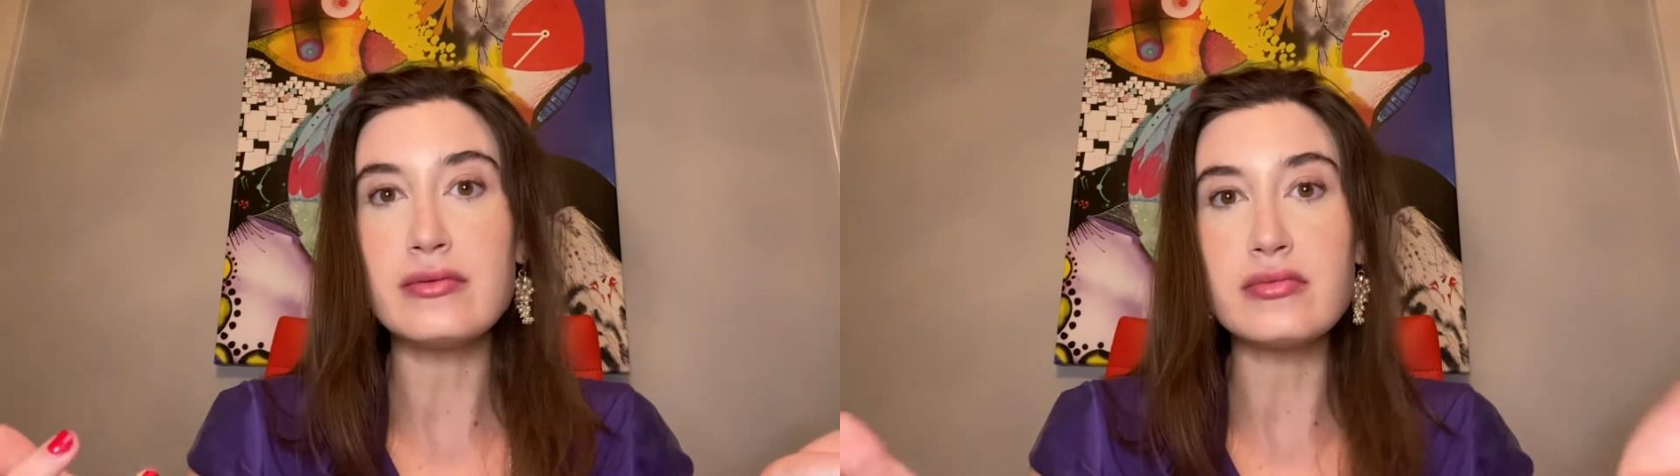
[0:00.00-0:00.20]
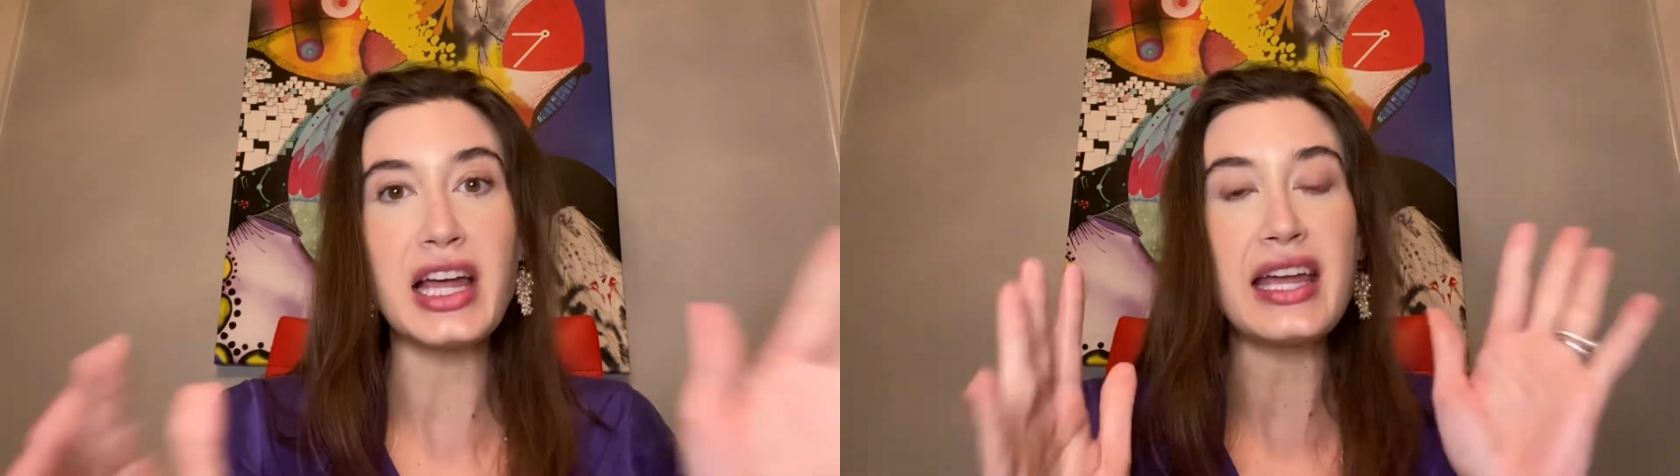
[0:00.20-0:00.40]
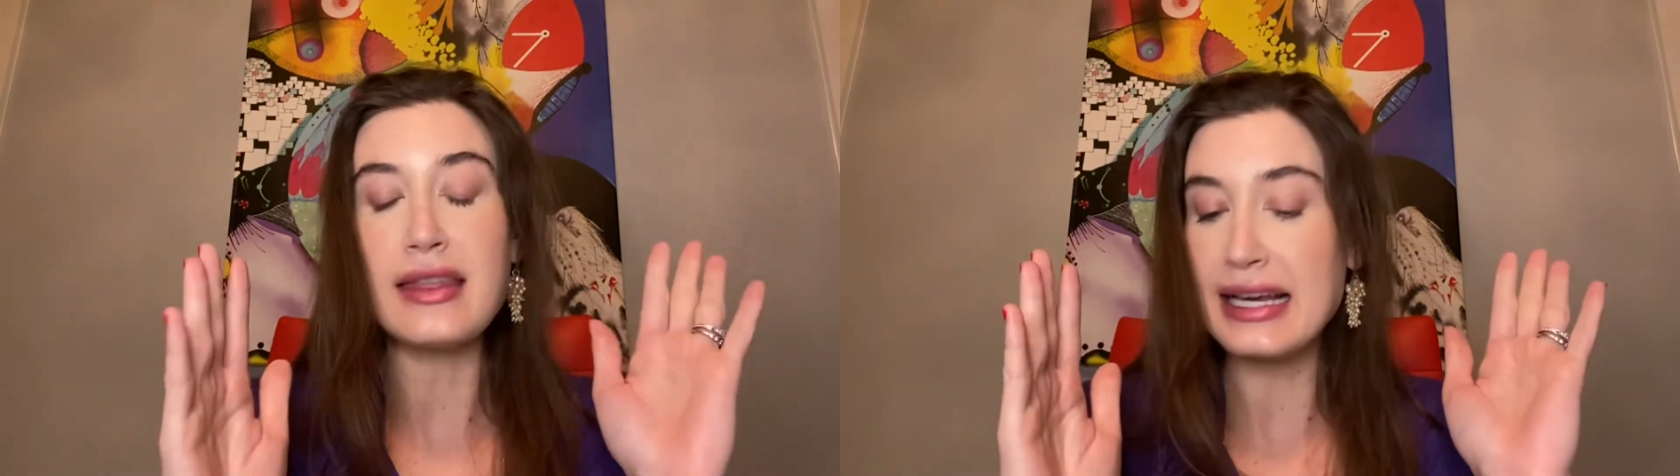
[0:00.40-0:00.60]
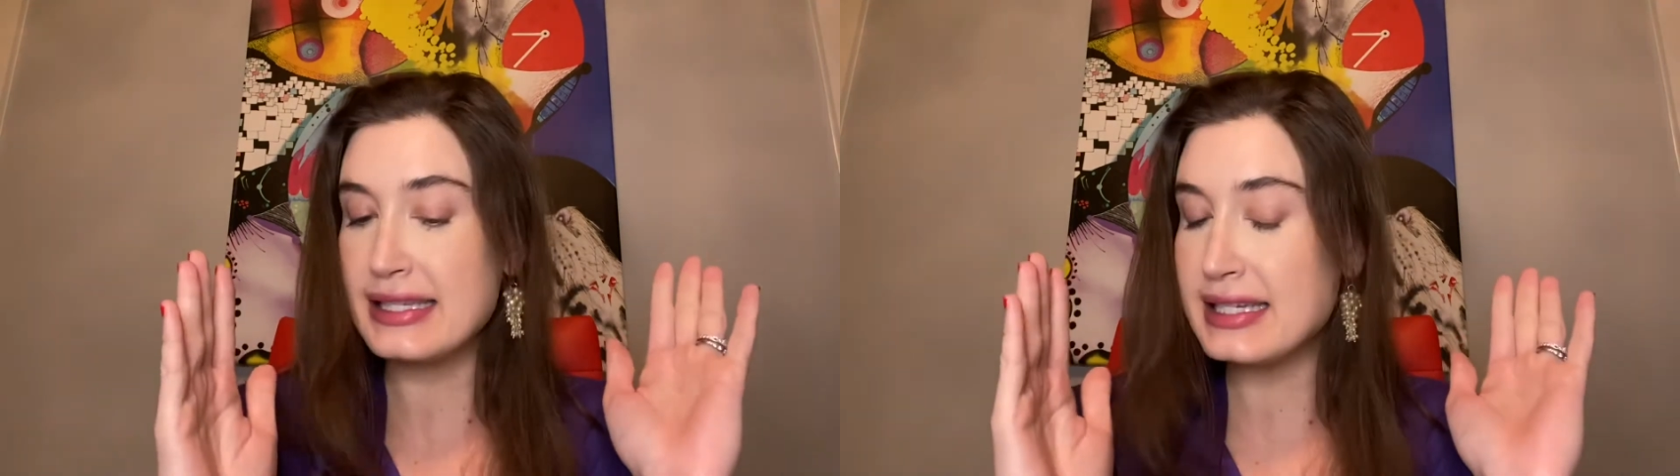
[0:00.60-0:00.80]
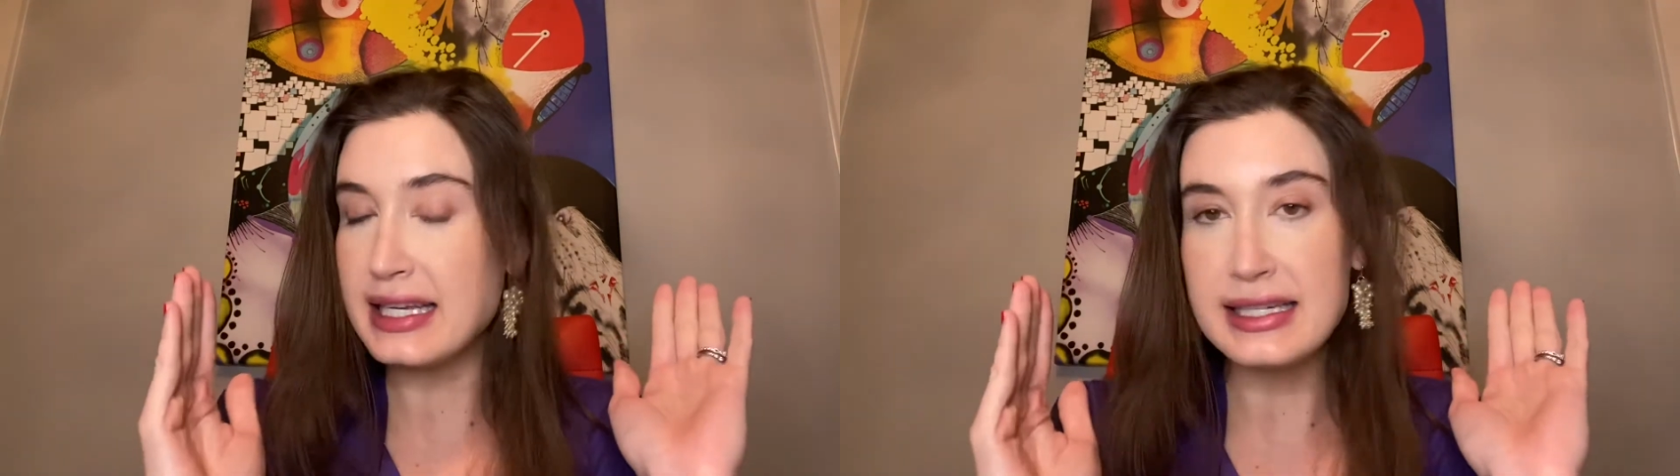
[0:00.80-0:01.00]
Like, that
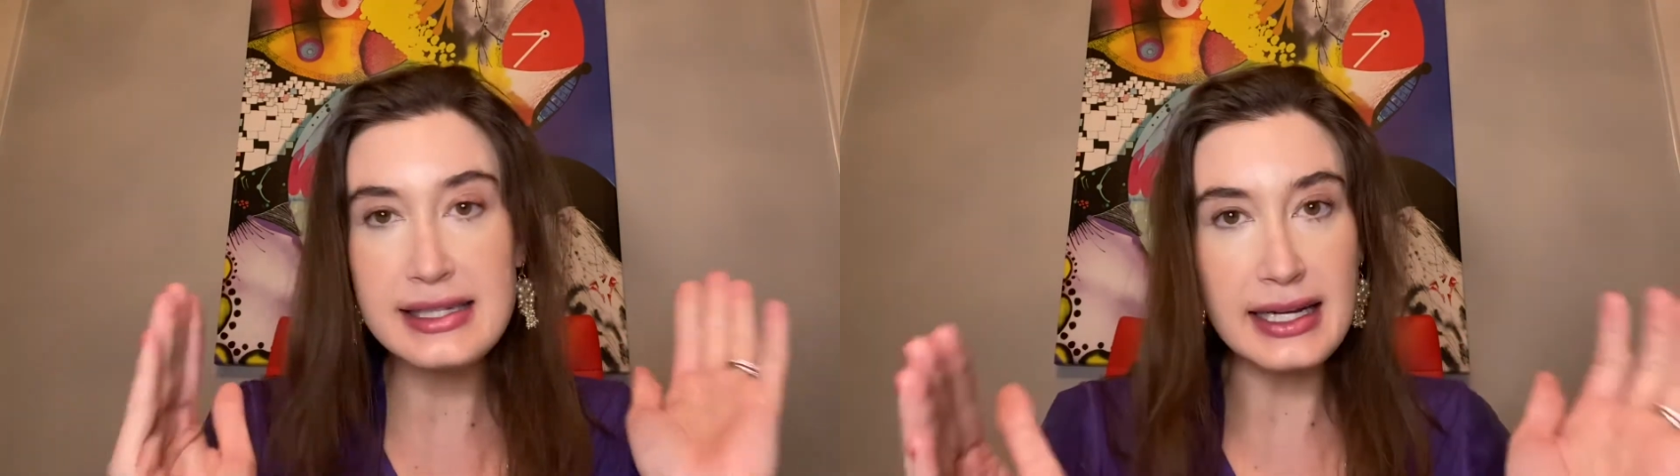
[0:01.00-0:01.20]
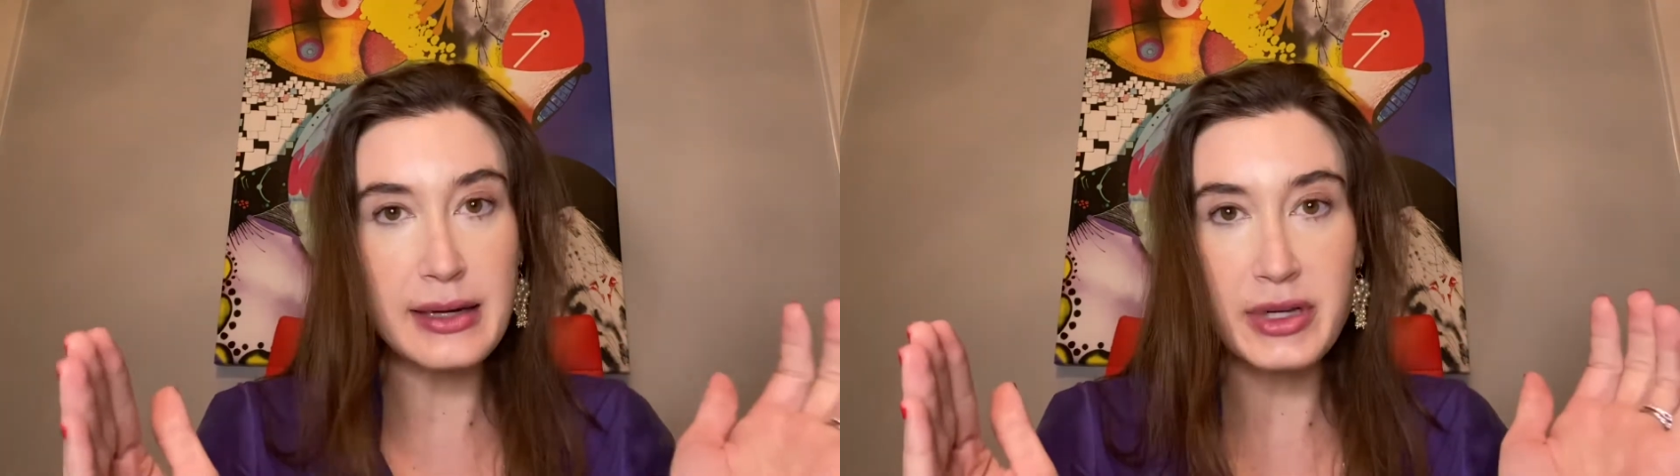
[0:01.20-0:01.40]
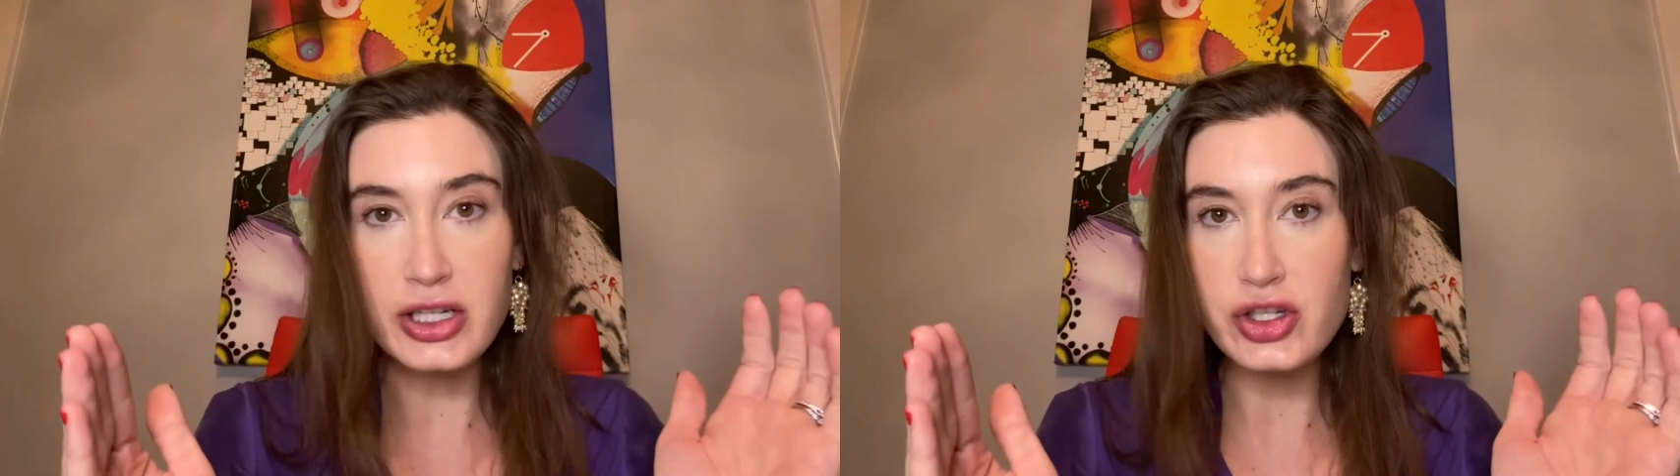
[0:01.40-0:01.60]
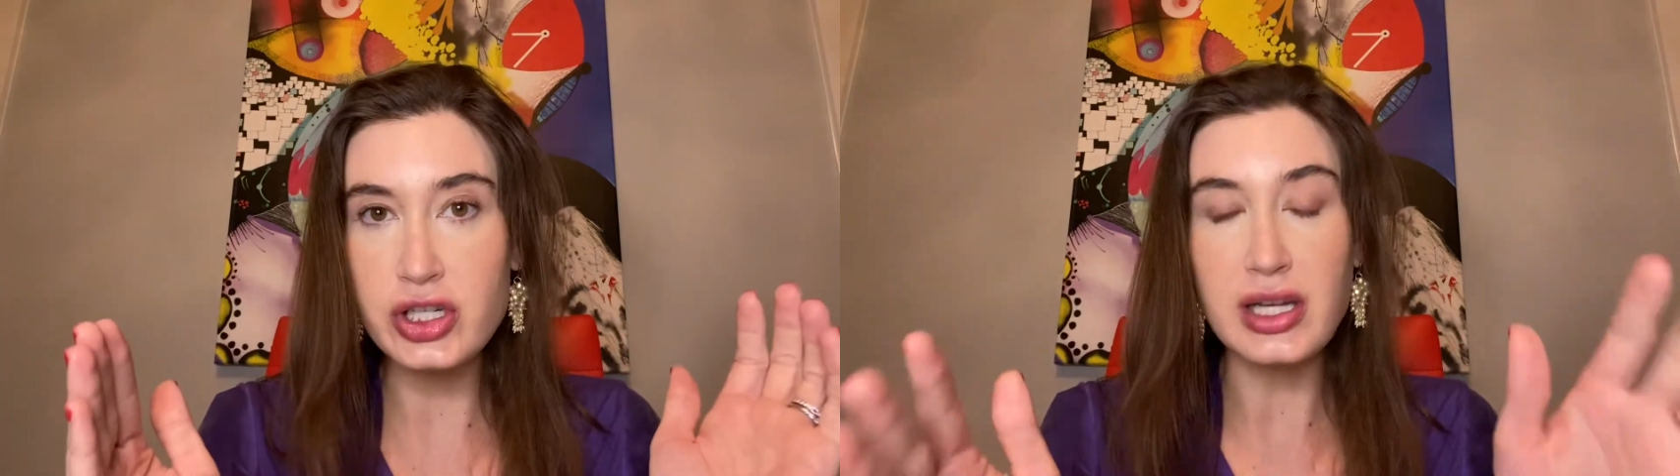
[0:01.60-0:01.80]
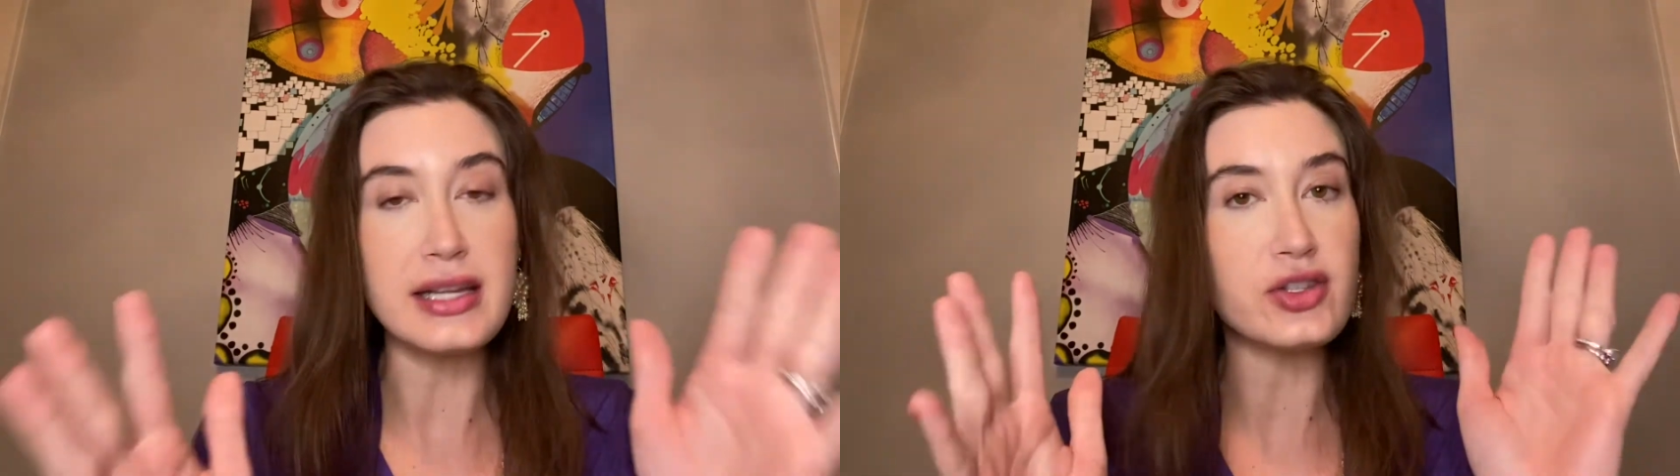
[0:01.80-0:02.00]
skin is damaged. It's